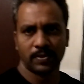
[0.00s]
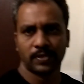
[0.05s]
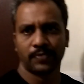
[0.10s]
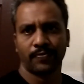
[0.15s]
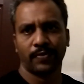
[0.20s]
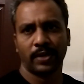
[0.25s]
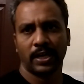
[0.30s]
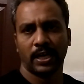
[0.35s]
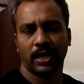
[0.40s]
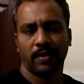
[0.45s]

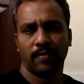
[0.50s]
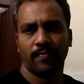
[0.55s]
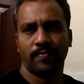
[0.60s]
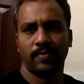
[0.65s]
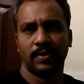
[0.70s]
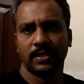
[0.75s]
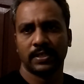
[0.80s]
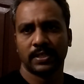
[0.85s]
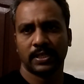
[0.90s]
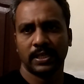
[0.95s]
which we
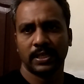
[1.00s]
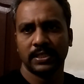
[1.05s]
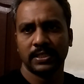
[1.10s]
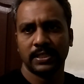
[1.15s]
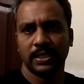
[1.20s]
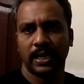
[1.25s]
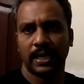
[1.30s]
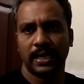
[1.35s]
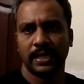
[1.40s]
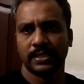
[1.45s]
have
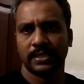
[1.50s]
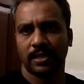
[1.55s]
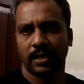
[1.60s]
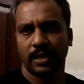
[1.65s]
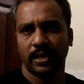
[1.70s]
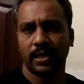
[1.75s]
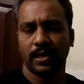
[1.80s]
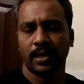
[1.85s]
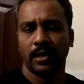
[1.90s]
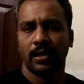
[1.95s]
discussed as
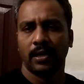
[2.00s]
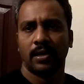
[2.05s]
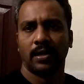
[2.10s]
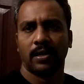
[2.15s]
like